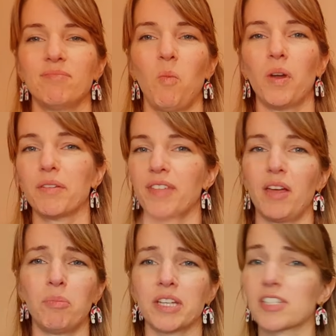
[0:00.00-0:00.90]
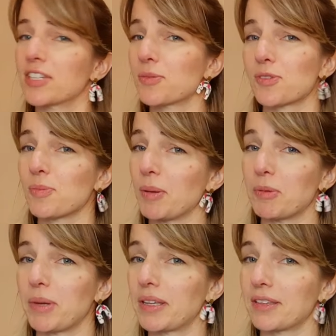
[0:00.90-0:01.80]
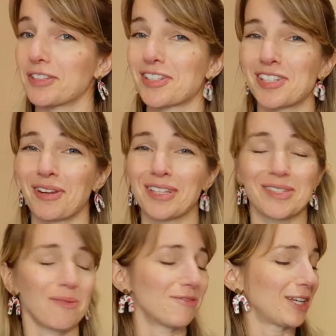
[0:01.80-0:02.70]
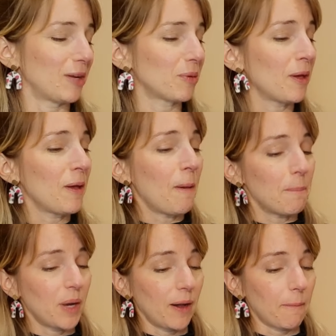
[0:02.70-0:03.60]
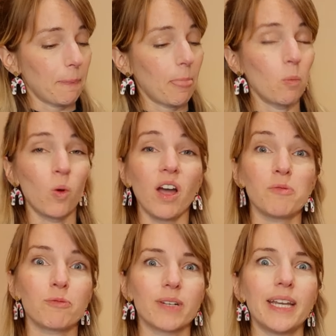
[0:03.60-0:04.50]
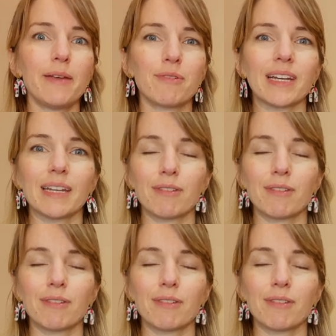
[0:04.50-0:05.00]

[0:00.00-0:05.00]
one of their pictures, which might be better than just showing this envelope. But what I really, really,